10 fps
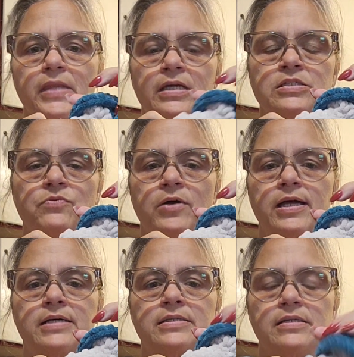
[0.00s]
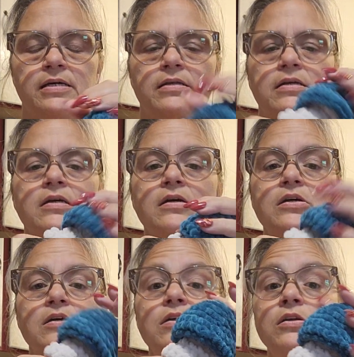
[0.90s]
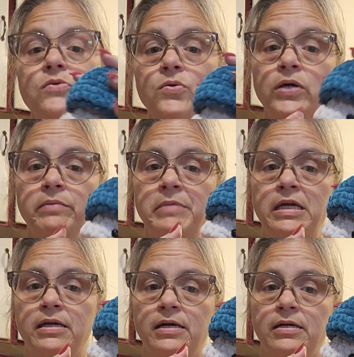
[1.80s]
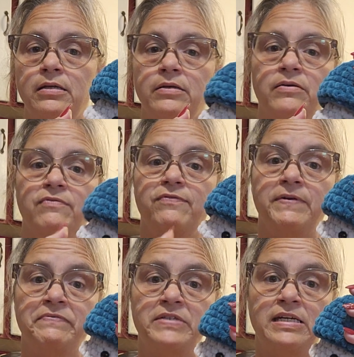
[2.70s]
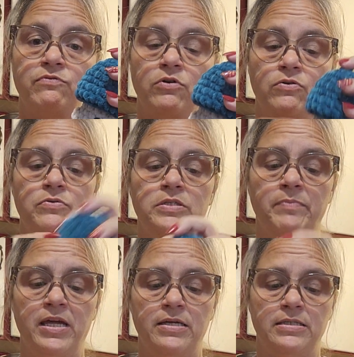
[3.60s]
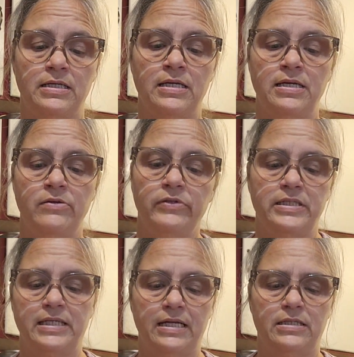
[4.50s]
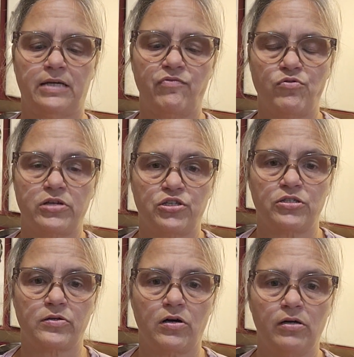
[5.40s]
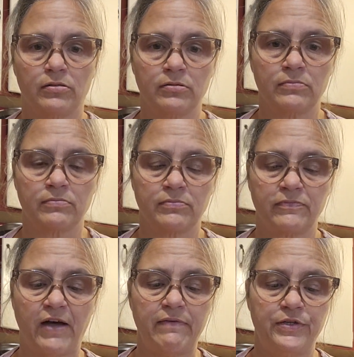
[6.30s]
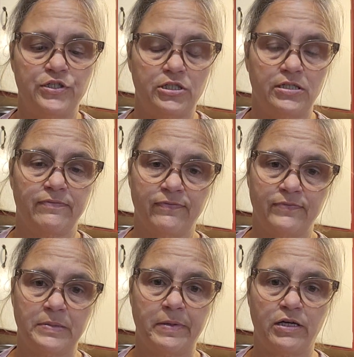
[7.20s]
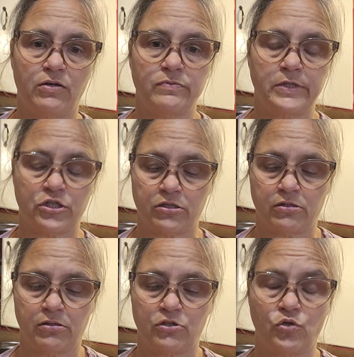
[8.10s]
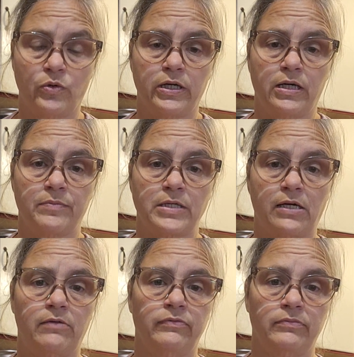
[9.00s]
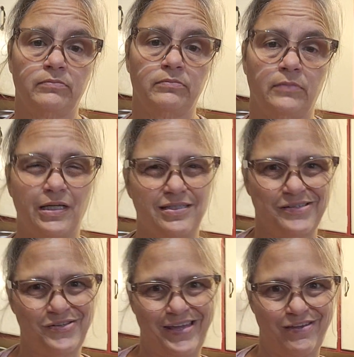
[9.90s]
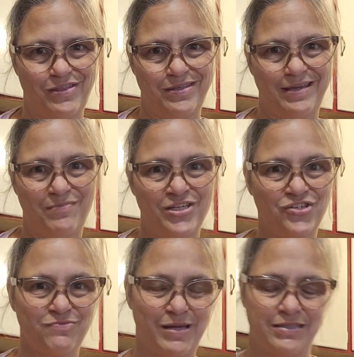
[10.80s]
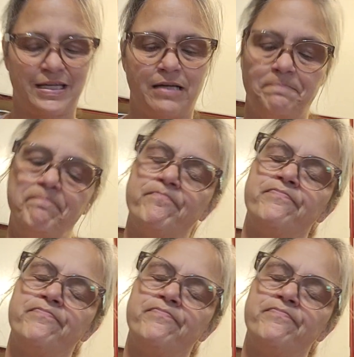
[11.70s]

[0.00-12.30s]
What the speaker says: That's the way I did it. You could make it 15 rows because he only stands like 4 inches tall, 5 inches if depending on which store he comes out of, because you know they have the tape measure by the side.